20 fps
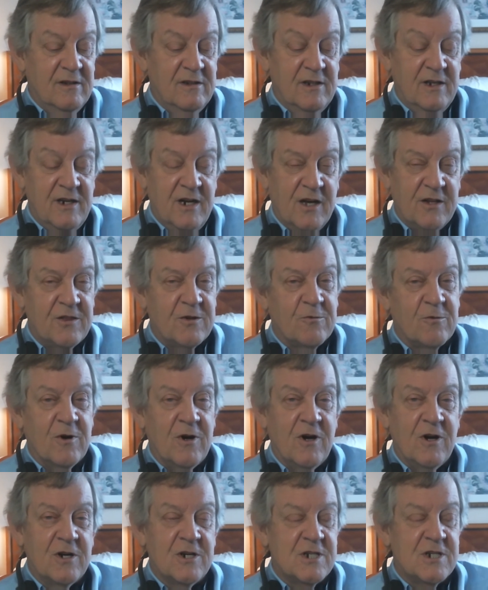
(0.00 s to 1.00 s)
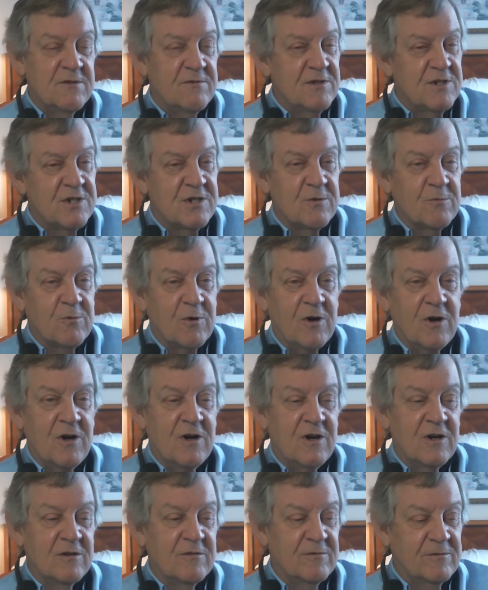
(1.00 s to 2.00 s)
and not the wrong, because if it's the
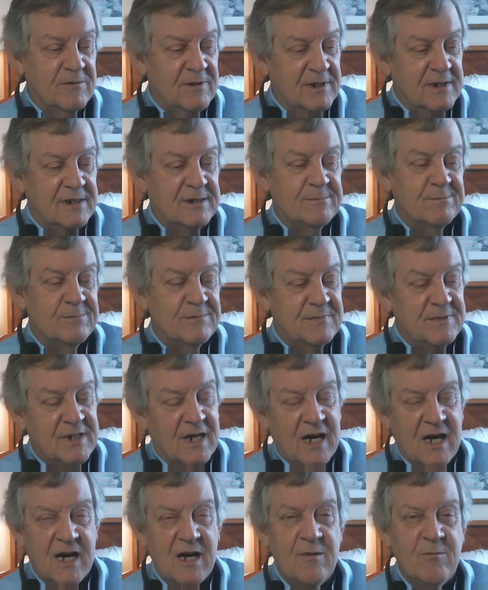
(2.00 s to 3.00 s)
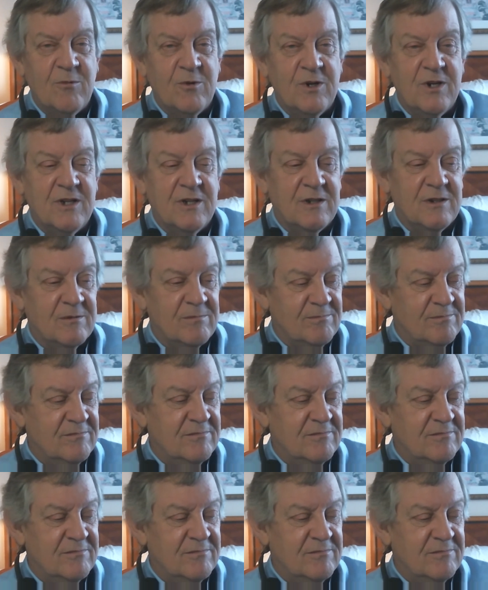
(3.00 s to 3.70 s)
wrong, well, time will